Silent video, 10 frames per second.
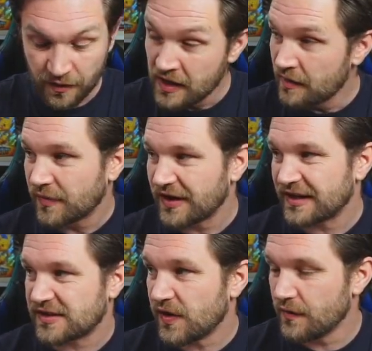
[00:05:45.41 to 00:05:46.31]
But you get
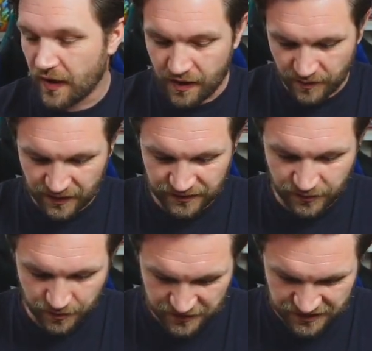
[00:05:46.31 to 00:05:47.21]
2 artworks
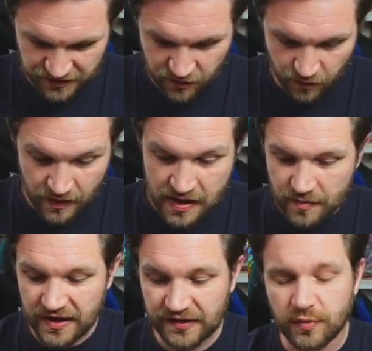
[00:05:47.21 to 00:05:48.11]
from, which is cool.
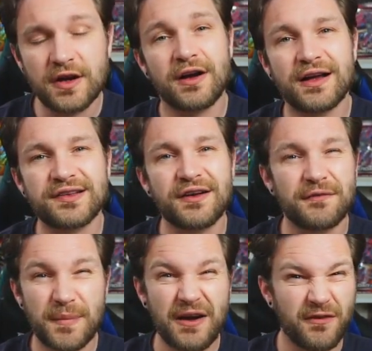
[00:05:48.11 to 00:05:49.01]
But this one, guys,
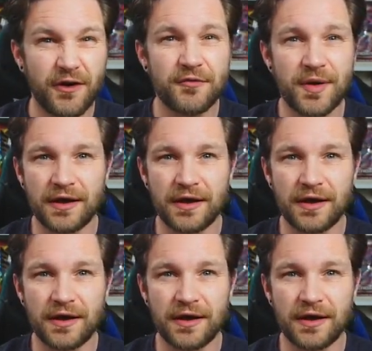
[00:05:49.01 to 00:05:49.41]
about £5.